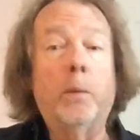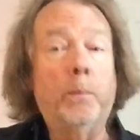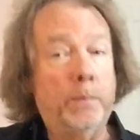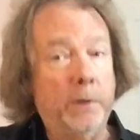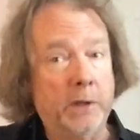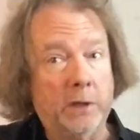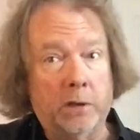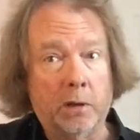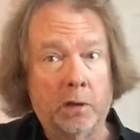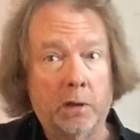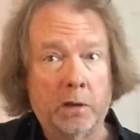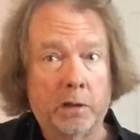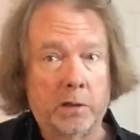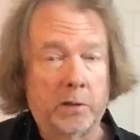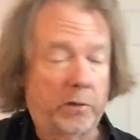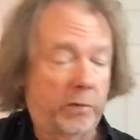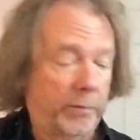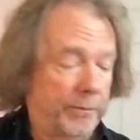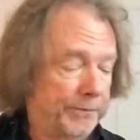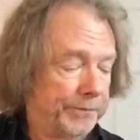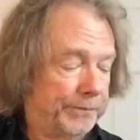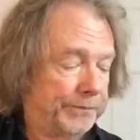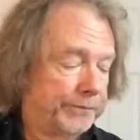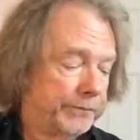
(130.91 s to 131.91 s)

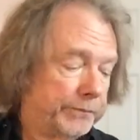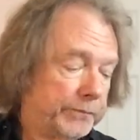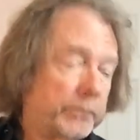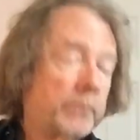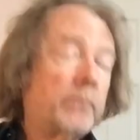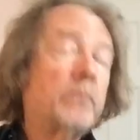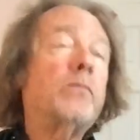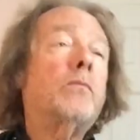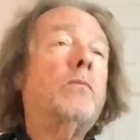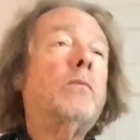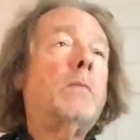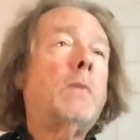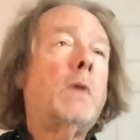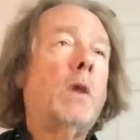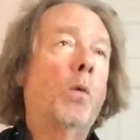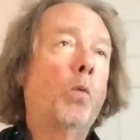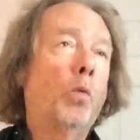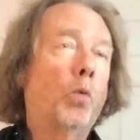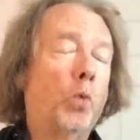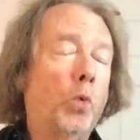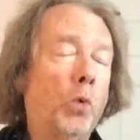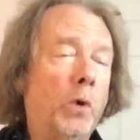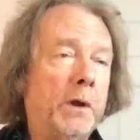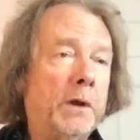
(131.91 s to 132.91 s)
Because
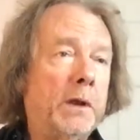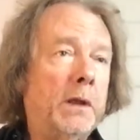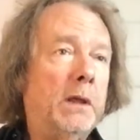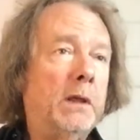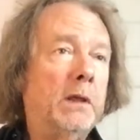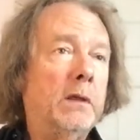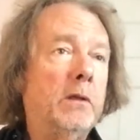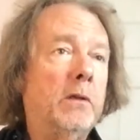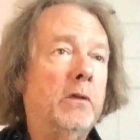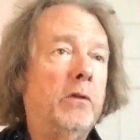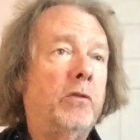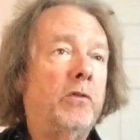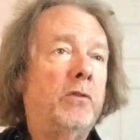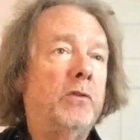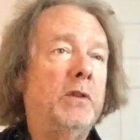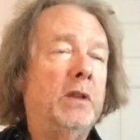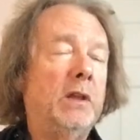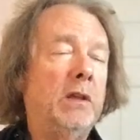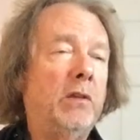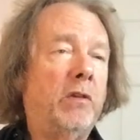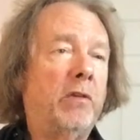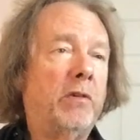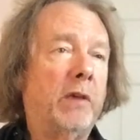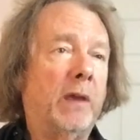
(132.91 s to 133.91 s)
what is
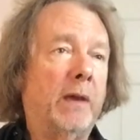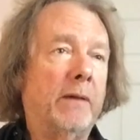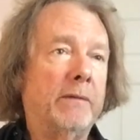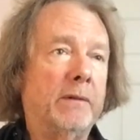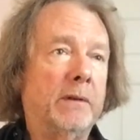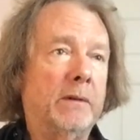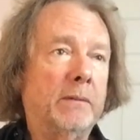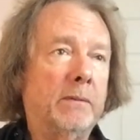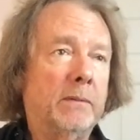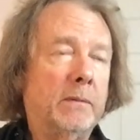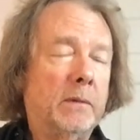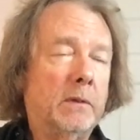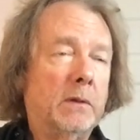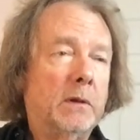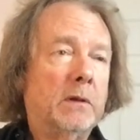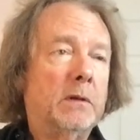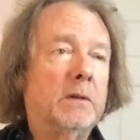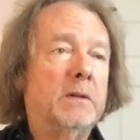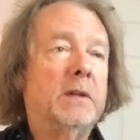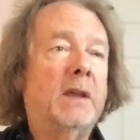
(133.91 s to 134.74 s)
D seven